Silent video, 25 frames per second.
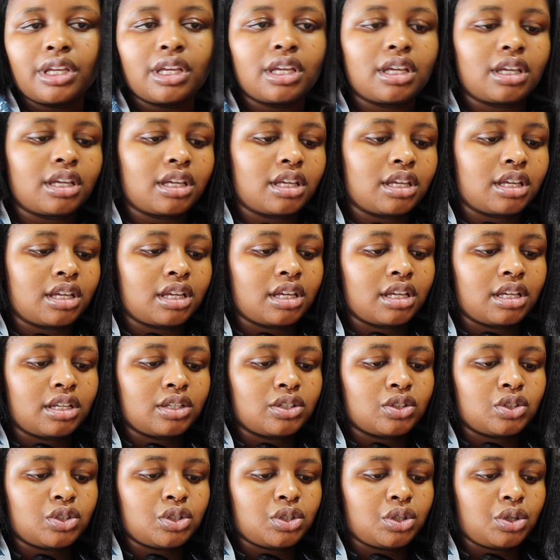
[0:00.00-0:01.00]
because I
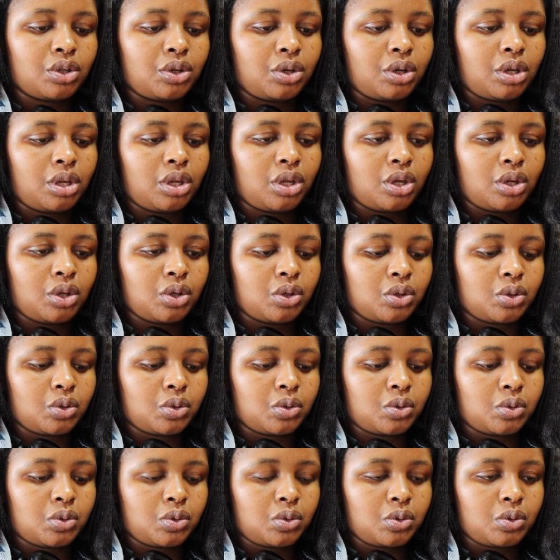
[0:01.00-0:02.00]
just think that
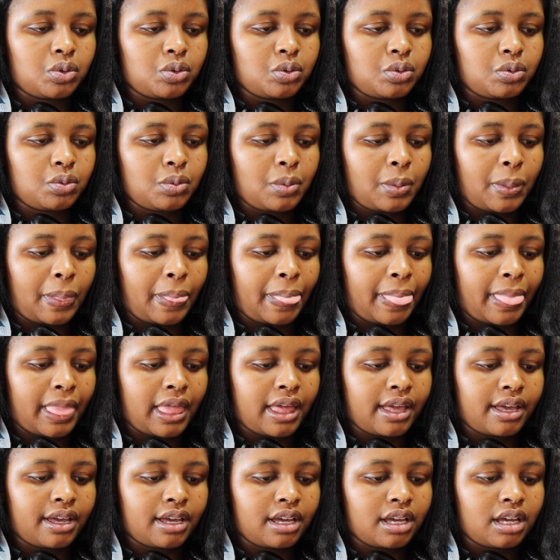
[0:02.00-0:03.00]

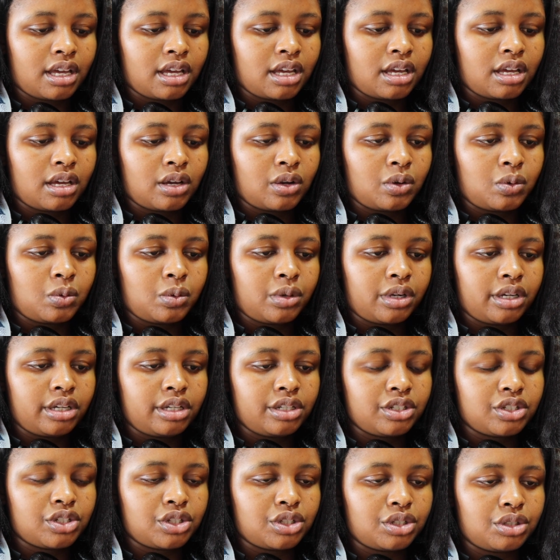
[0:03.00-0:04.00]
they let you wake up
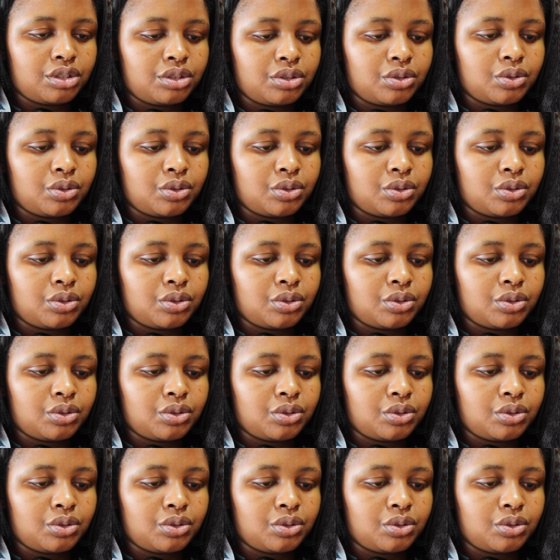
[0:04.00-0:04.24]
like this.